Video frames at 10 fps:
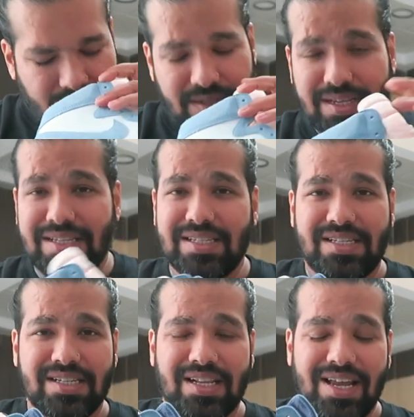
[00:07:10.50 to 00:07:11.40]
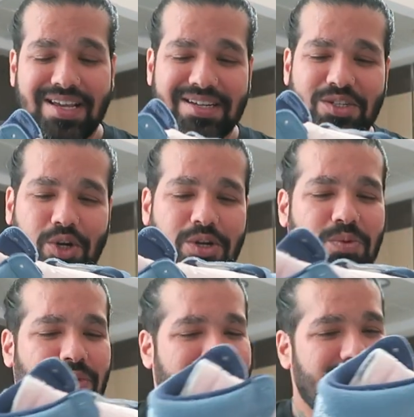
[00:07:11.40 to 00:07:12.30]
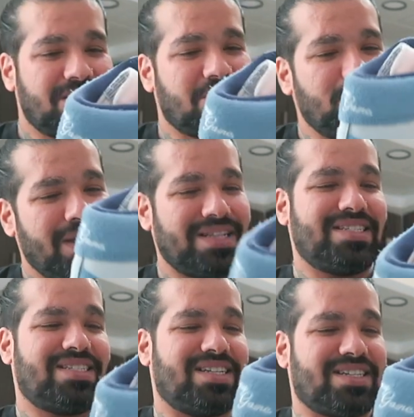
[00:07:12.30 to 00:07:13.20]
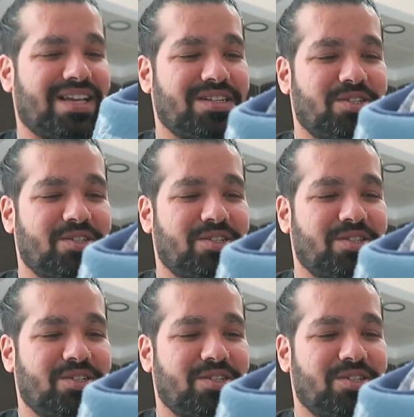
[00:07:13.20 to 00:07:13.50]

This is just like a Jordan 1. It smells just like a